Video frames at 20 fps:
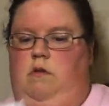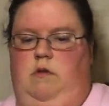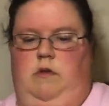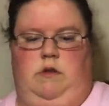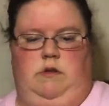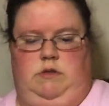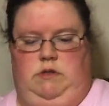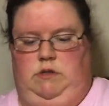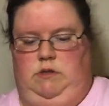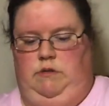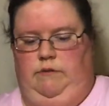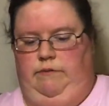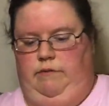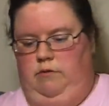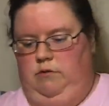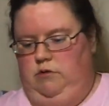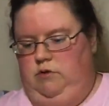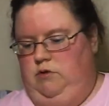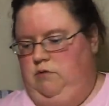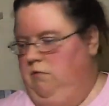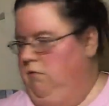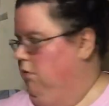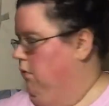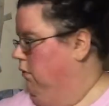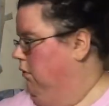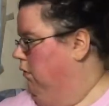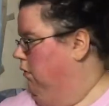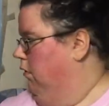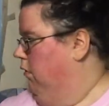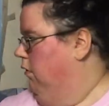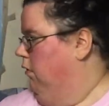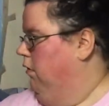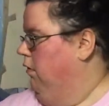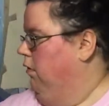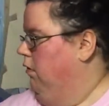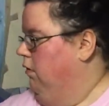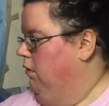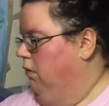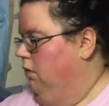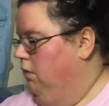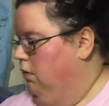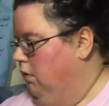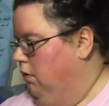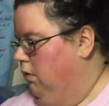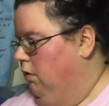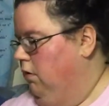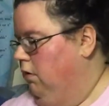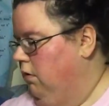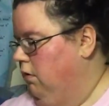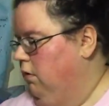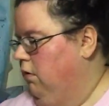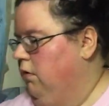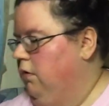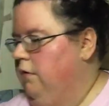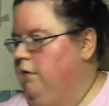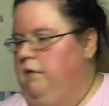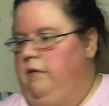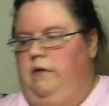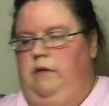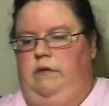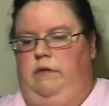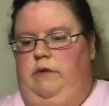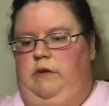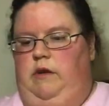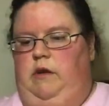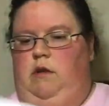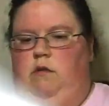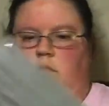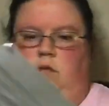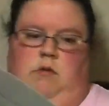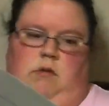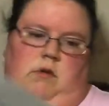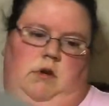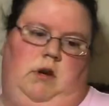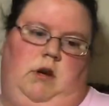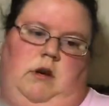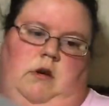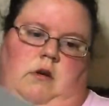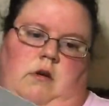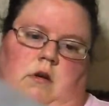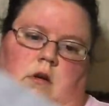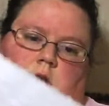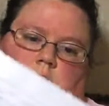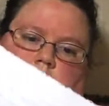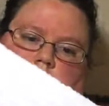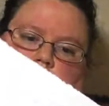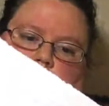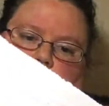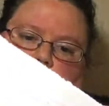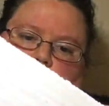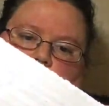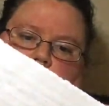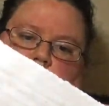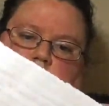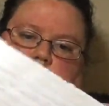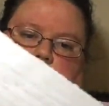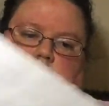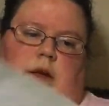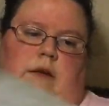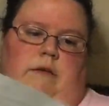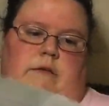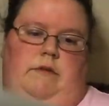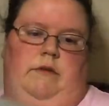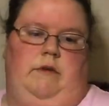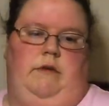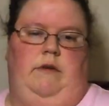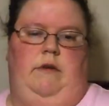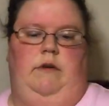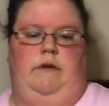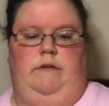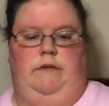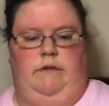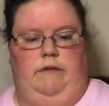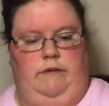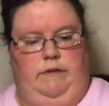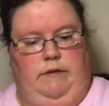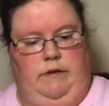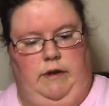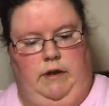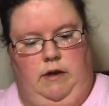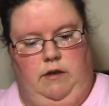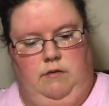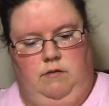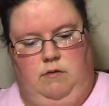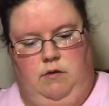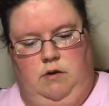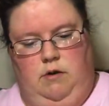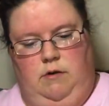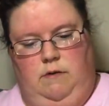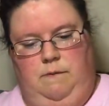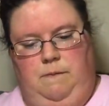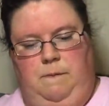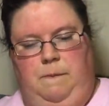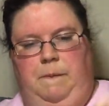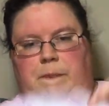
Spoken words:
That's the first one. Here's the second one right here. Okay, so here's the second one.